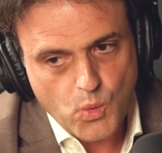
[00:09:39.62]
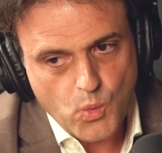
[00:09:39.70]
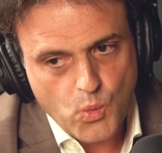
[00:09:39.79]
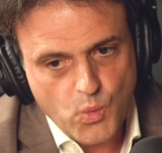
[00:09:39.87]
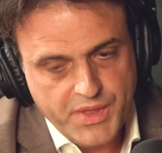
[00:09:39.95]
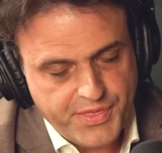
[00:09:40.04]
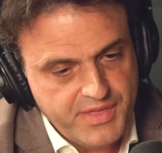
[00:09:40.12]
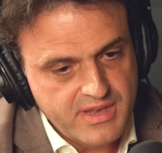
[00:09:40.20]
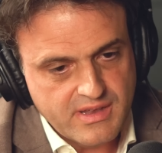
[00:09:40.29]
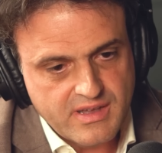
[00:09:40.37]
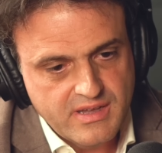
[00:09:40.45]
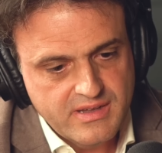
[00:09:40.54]
We think
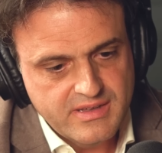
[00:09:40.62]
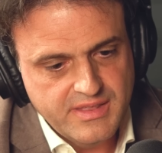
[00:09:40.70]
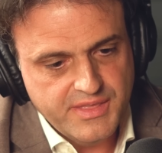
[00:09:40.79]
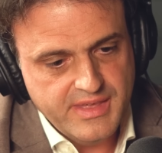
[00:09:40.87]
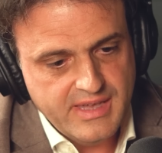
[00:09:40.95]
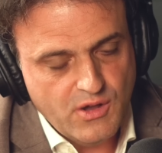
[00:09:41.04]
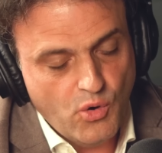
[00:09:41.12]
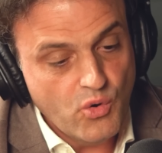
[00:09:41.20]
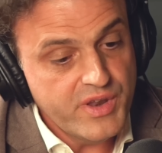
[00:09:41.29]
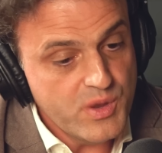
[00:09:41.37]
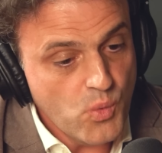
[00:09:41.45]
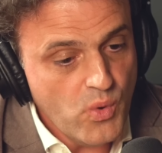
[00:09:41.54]
the
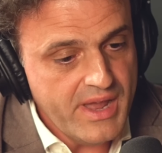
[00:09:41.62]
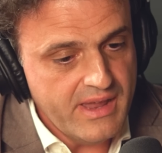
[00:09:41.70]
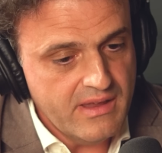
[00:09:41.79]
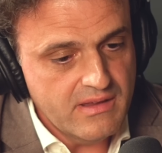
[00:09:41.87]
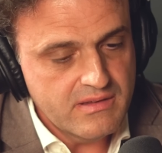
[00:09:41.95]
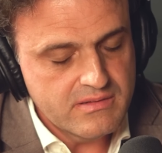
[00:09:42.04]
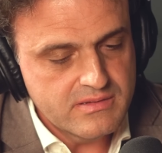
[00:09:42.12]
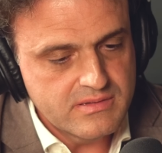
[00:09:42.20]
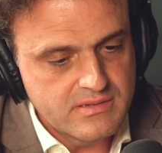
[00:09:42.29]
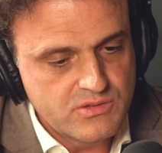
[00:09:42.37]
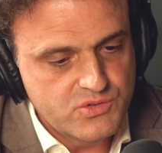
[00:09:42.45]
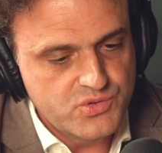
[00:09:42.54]
only way
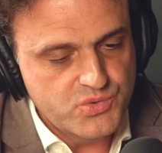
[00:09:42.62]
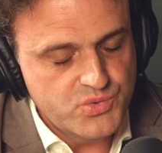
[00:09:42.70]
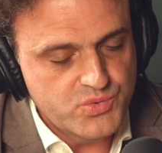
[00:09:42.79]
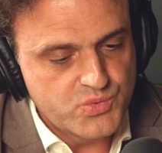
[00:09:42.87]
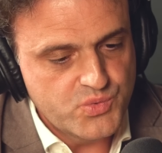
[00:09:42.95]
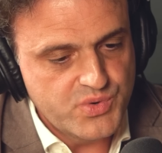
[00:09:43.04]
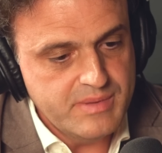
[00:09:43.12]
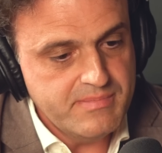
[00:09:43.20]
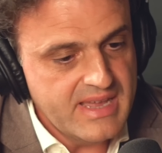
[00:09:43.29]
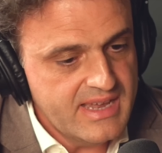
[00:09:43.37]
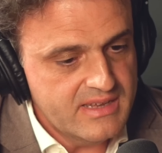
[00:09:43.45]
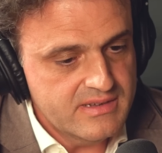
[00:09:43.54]
to
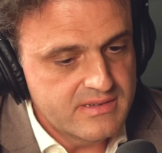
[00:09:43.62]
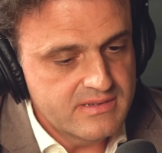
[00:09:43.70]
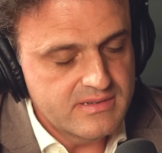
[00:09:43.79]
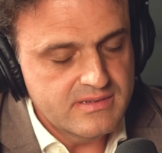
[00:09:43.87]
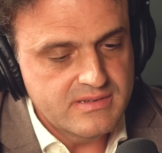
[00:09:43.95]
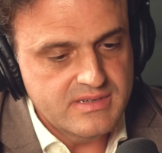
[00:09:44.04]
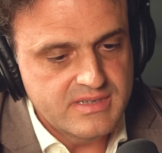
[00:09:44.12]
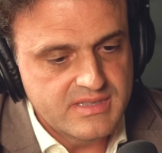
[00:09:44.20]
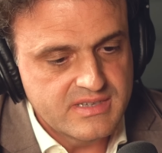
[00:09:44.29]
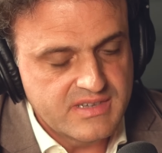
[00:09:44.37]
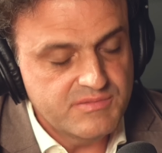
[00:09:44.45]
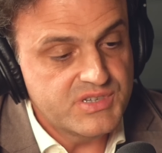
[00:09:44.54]
remain in the
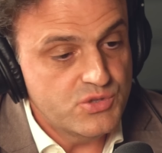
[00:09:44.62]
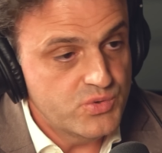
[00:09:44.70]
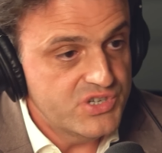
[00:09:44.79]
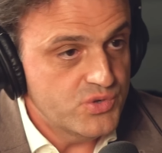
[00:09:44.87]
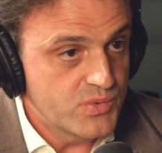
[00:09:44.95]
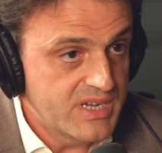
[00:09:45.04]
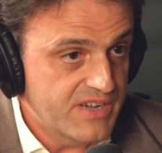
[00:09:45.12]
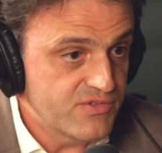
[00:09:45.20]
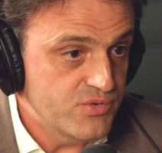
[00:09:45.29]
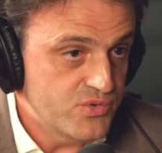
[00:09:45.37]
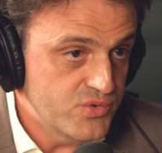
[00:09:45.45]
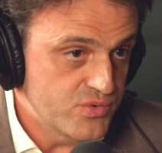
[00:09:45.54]
same situation we have
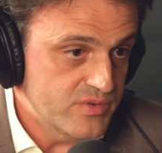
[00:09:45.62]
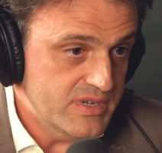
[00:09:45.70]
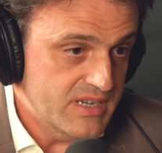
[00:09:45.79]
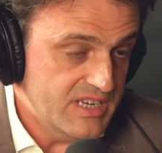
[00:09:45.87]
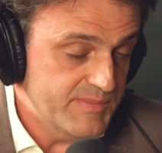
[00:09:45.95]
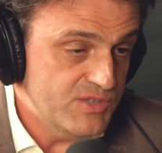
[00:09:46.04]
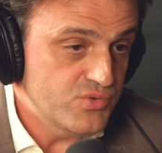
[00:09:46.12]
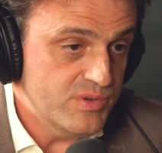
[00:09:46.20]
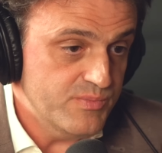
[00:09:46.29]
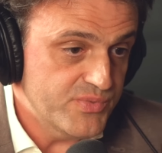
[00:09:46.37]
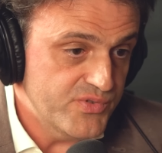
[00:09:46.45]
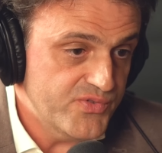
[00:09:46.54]
to do and even to
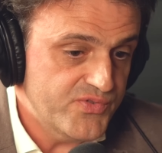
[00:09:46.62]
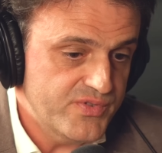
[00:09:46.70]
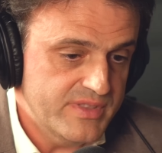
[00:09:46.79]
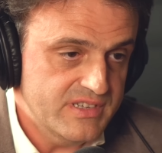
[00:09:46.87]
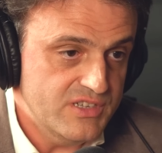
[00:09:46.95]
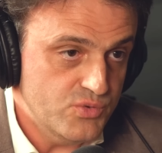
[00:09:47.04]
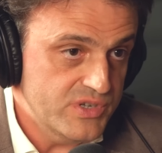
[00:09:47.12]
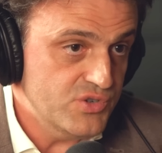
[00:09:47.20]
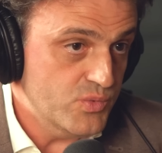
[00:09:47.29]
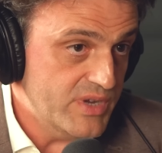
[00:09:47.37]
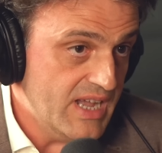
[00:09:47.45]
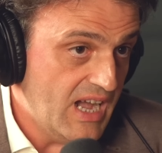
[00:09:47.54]
improve the situation
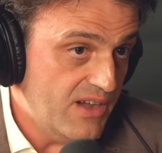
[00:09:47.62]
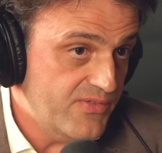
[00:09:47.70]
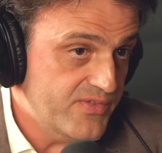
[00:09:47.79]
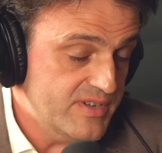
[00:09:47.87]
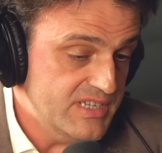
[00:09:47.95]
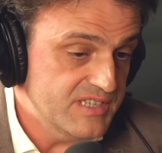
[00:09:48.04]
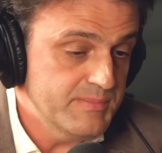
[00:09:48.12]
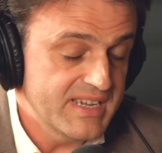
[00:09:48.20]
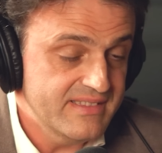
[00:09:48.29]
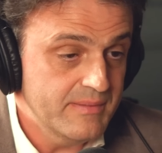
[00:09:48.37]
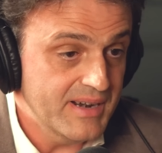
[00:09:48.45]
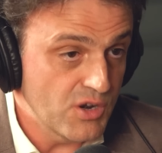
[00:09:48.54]
we have is by
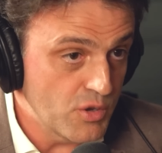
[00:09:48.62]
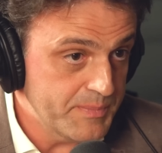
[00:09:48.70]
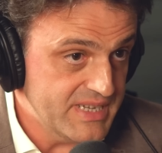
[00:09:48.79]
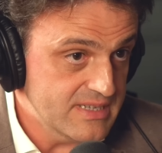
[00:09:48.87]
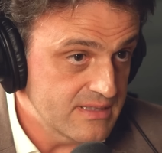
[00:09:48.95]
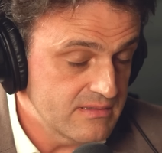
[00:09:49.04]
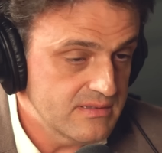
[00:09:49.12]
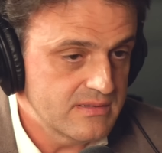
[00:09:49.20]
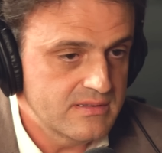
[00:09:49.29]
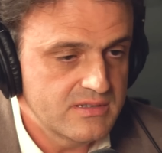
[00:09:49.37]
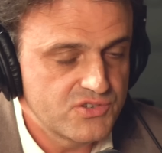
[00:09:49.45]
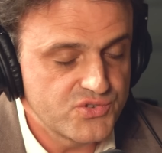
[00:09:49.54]
developing
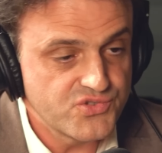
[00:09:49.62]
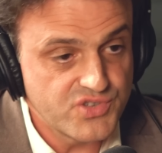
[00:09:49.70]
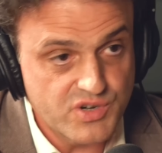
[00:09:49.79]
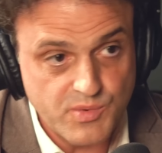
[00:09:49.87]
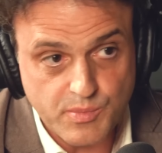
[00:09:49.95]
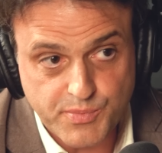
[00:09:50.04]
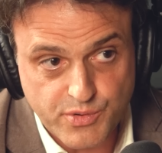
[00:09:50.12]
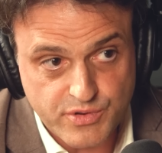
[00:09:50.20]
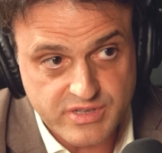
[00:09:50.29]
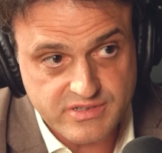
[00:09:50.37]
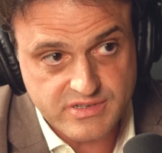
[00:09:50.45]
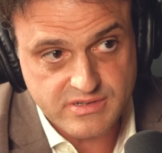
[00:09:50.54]
sustainable
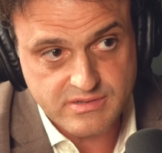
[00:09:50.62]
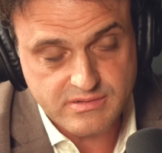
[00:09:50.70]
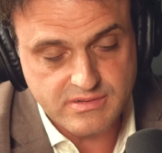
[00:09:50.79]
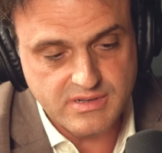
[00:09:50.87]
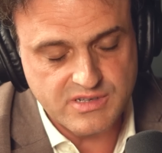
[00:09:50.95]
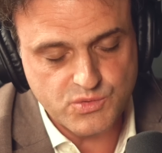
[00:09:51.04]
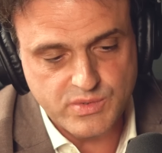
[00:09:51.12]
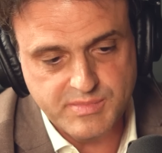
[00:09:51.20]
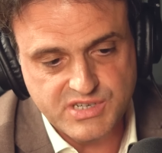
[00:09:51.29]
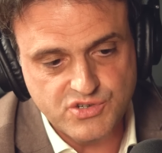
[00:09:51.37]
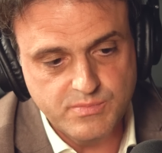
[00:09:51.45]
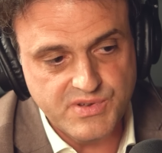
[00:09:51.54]
projects, as we
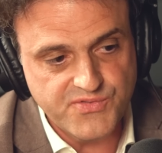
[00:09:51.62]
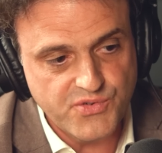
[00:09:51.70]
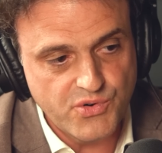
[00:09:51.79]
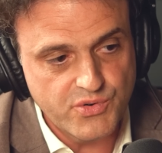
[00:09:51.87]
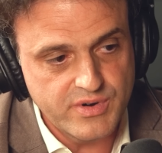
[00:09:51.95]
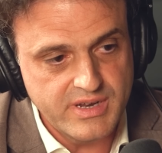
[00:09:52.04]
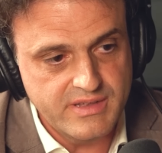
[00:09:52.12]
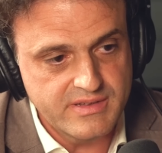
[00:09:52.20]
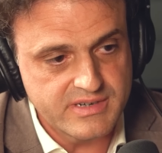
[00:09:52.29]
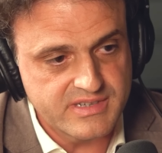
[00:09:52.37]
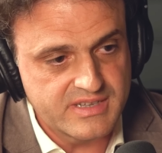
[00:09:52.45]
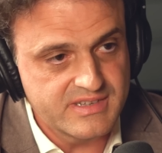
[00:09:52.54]
mentioned before, either
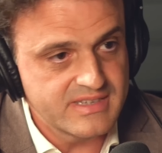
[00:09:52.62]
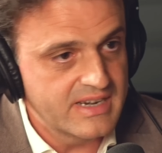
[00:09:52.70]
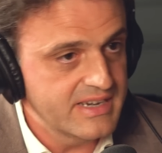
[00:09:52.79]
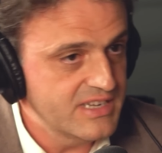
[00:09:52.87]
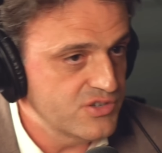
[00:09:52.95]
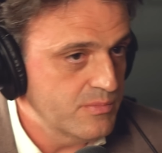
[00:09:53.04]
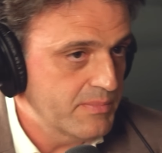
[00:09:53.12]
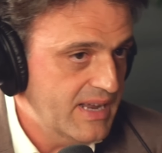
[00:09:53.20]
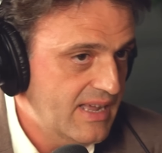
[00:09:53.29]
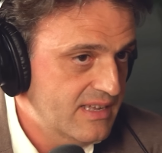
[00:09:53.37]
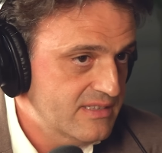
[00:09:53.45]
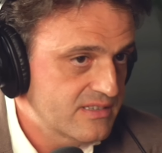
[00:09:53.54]
as desalination
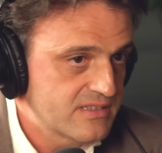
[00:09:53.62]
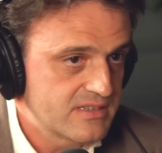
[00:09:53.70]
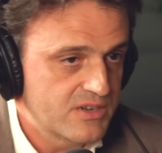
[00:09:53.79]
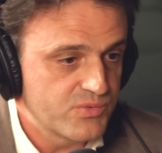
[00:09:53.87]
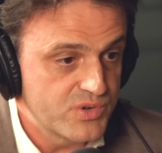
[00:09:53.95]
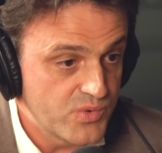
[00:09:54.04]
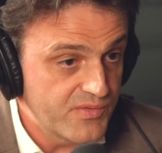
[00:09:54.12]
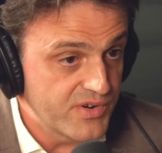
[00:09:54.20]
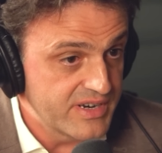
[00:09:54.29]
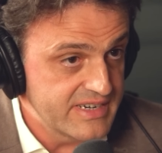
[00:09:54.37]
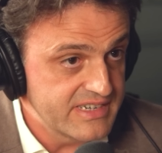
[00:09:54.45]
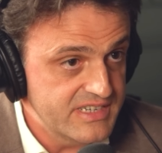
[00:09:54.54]
plants and renewable
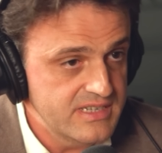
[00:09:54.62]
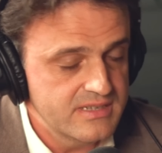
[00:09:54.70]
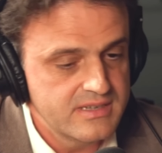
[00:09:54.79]
energy.